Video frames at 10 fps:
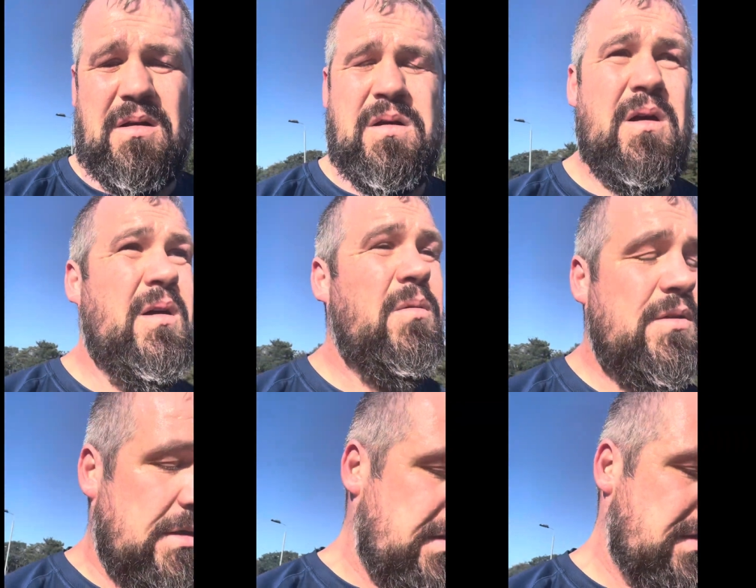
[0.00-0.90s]

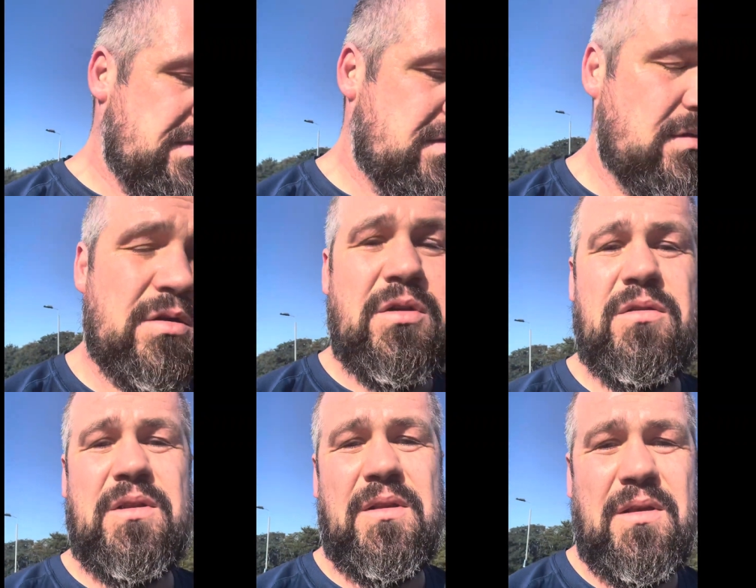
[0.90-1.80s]
once I turn
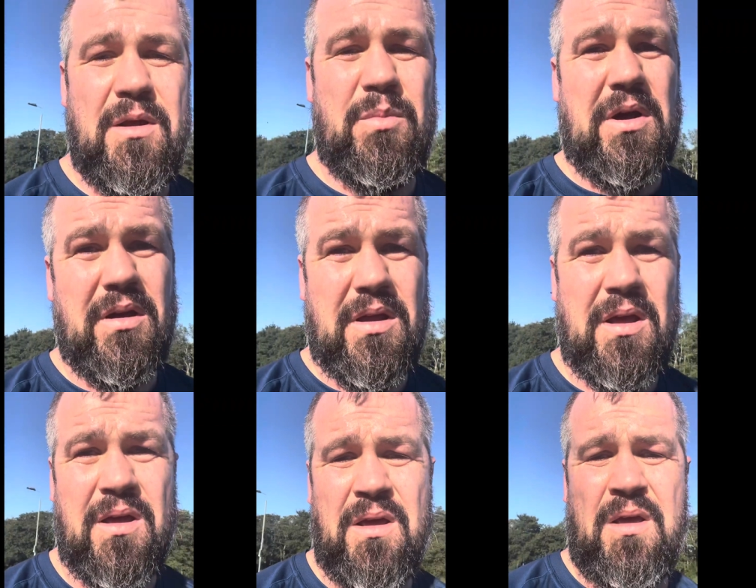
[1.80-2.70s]
around and head
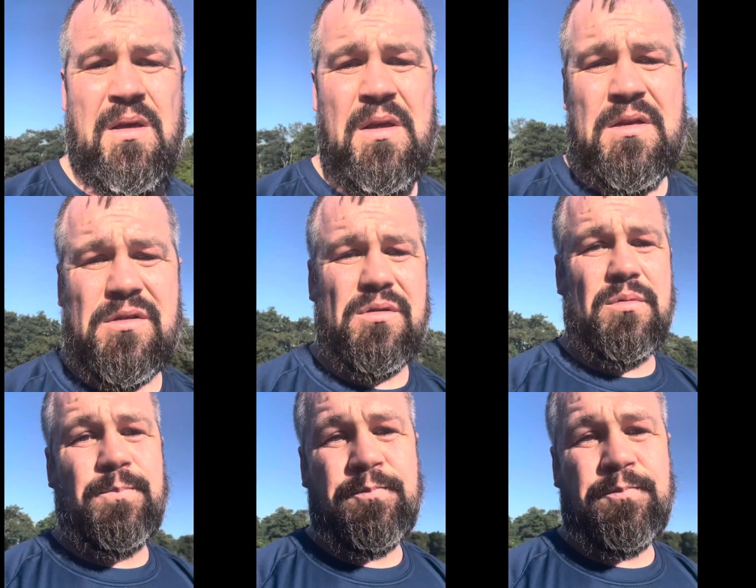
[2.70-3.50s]
back. So,